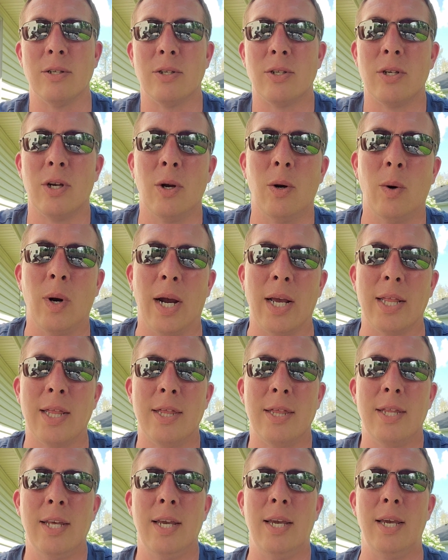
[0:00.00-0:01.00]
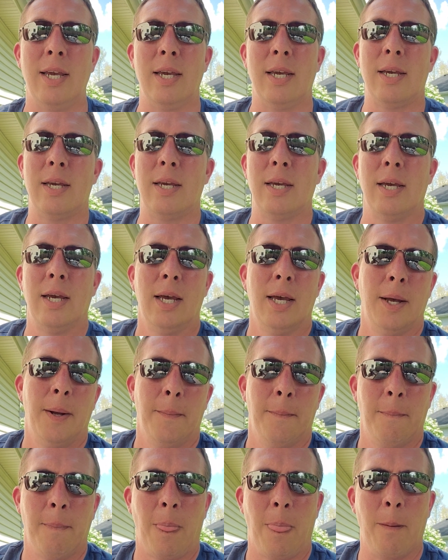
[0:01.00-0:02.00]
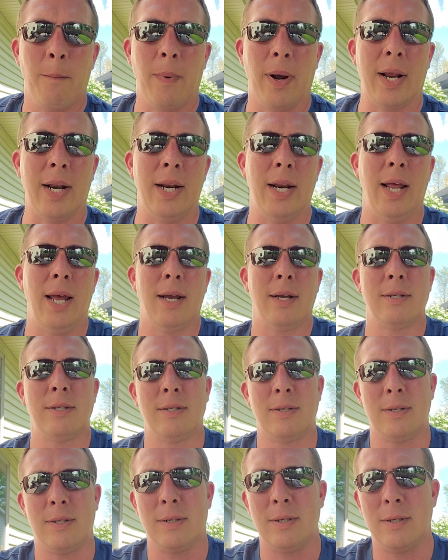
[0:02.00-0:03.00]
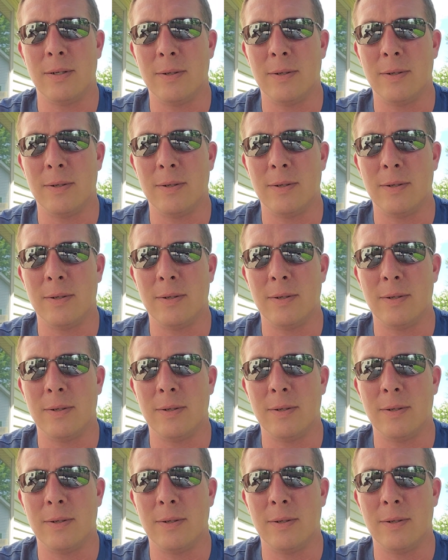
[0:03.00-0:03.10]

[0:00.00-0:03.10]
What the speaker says: So I think my next